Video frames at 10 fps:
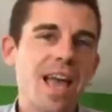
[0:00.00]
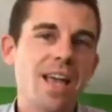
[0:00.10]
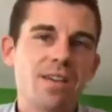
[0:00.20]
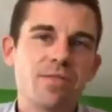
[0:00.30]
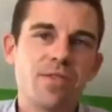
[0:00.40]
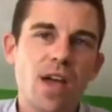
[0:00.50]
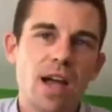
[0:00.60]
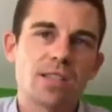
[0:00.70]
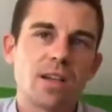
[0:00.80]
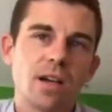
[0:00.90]
in fact,
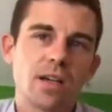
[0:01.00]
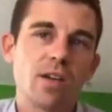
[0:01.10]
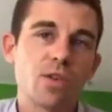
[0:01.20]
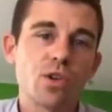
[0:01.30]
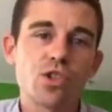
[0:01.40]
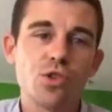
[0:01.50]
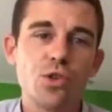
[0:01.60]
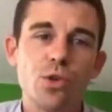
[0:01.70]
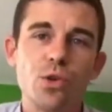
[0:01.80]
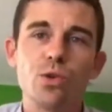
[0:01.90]
Governor
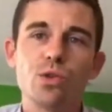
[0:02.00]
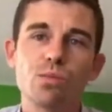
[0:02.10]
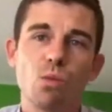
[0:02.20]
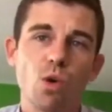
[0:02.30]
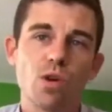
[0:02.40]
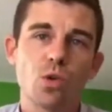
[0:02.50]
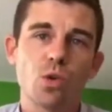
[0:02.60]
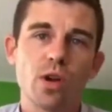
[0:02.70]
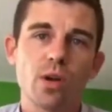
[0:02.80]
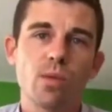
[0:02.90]
Sununu's
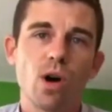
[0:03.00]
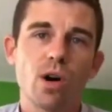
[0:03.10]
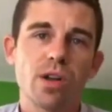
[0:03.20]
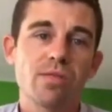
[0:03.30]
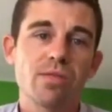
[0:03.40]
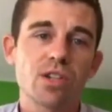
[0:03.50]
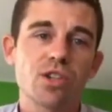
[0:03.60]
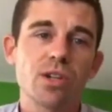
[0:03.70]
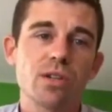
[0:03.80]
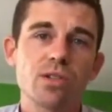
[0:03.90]
moratorium on
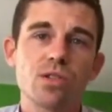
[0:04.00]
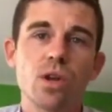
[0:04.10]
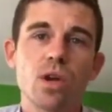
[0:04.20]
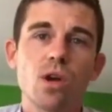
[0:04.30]
evictions